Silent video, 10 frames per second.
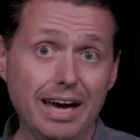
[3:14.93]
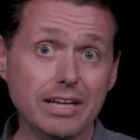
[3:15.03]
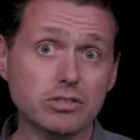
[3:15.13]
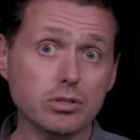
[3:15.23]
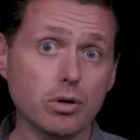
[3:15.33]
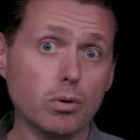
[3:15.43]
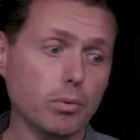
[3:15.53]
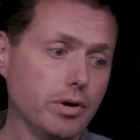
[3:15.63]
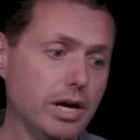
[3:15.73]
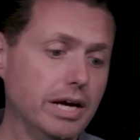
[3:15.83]
And
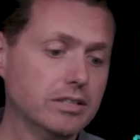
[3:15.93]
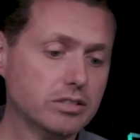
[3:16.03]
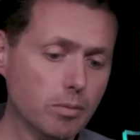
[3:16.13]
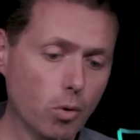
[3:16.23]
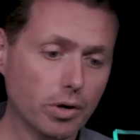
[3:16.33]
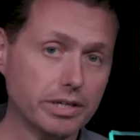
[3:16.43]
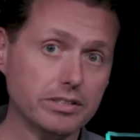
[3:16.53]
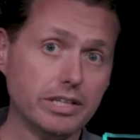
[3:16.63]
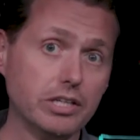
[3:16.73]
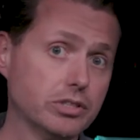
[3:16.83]
so in some
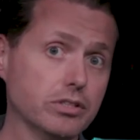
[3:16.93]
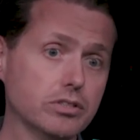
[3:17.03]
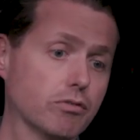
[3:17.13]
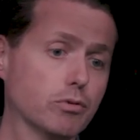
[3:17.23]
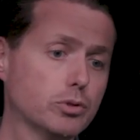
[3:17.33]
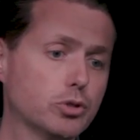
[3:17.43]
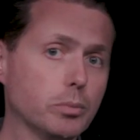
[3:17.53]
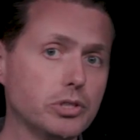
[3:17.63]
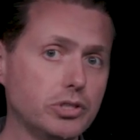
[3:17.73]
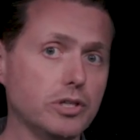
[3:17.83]
organizations, a
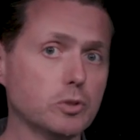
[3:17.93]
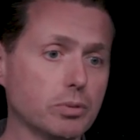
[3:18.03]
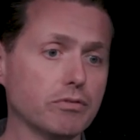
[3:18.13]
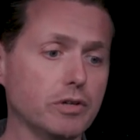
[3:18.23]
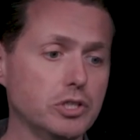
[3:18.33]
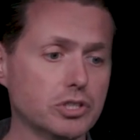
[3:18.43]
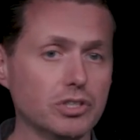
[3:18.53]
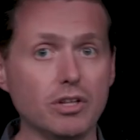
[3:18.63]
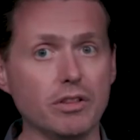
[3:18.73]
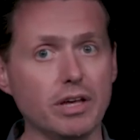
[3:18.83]
virtual machine is
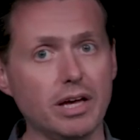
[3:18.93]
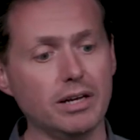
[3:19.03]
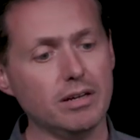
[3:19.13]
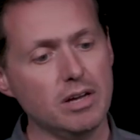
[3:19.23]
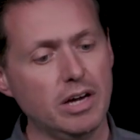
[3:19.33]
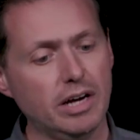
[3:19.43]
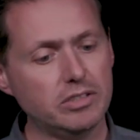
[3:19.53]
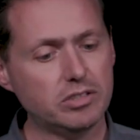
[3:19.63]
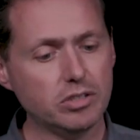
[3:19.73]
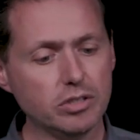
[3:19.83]
provisioned and then a
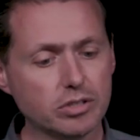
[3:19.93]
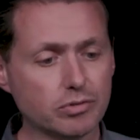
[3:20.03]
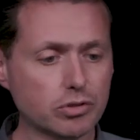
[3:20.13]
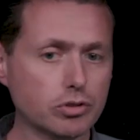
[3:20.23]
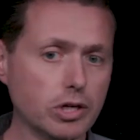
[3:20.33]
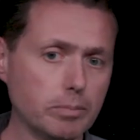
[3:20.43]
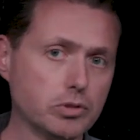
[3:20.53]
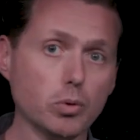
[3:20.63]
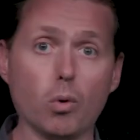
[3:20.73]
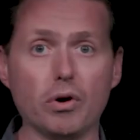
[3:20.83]
series of
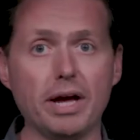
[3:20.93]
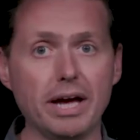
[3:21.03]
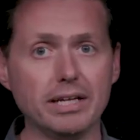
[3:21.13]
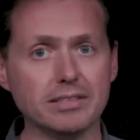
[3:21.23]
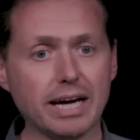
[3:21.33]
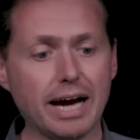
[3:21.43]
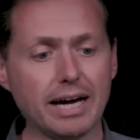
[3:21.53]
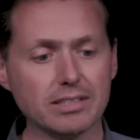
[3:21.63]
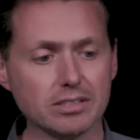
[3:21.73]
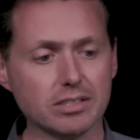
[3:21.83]
scripts or hand
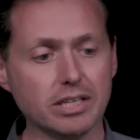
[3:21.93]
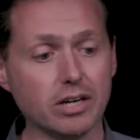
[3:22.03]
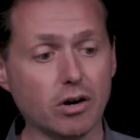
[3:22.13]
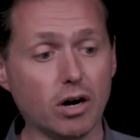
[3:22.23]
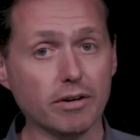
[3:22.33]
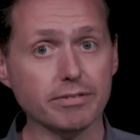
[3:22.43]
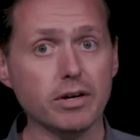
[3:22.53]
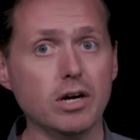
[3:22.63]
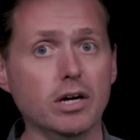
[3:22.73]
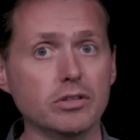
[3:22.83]
tasks kick off
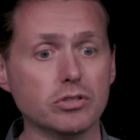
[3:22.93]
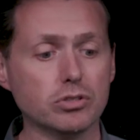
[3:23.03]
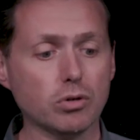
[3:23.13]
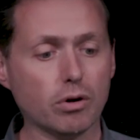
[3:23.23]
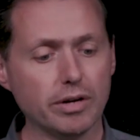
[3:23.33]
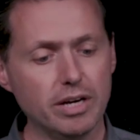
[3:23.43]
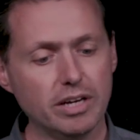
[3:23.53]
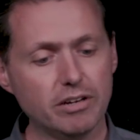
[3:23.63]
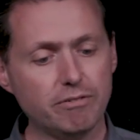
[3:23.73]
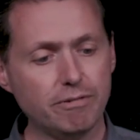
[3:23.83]
to start
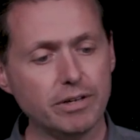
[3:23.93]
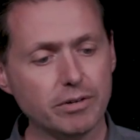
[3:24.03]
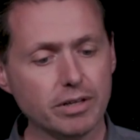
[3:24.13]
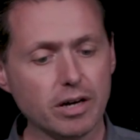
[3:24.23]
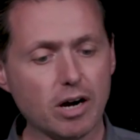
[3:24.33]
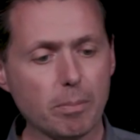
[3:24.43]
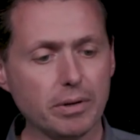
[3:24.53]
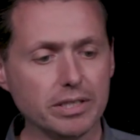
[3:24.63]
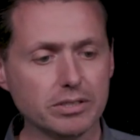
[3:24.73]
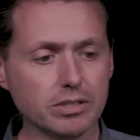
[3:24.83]
configuring that
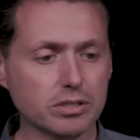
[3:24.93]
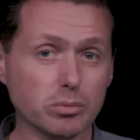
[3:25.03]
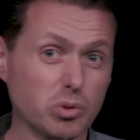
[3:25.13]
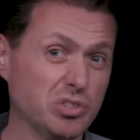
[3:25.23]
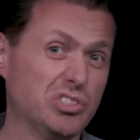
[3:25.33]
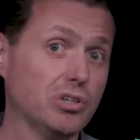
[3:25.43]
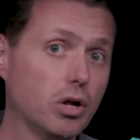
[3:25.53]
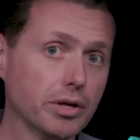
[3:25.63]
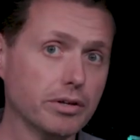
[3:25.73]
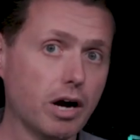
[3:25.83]
operating system or
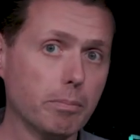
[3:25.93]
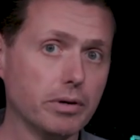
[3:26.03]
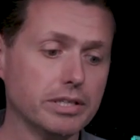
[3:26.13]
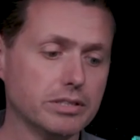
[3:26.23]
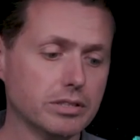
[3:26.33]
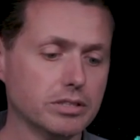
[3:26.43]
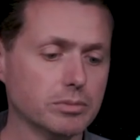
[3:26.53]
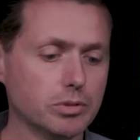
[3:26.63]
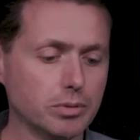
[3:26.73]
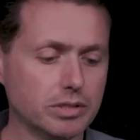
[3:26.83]
installing the operating
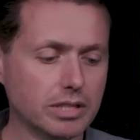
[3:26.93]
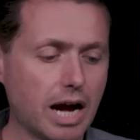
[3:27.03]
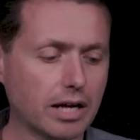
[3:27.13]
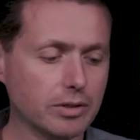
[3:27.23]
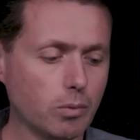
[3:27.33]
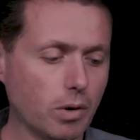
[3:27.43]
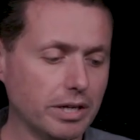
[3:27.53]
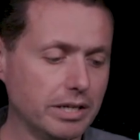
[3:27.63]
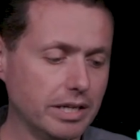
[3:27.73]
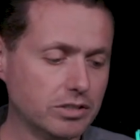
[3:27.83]
system to exactly what
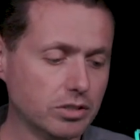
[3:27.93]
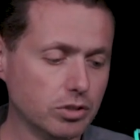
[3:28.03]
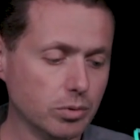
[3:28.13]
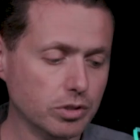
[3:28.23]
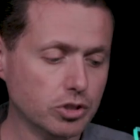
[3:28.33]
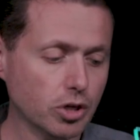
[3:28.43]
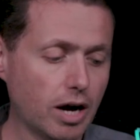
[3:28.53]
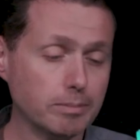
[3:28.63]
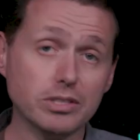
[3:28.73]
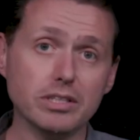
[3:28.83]
it needs to do, the
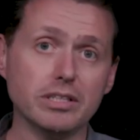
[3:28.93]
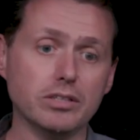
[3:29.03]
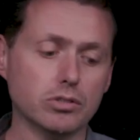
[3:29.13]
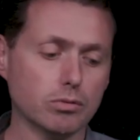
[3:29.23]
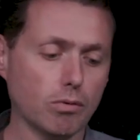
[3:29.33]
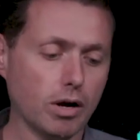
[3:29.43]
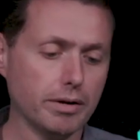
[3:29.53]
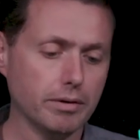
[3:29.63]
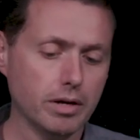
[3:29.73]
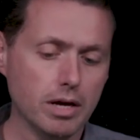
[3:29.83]
jobs that it needs to run.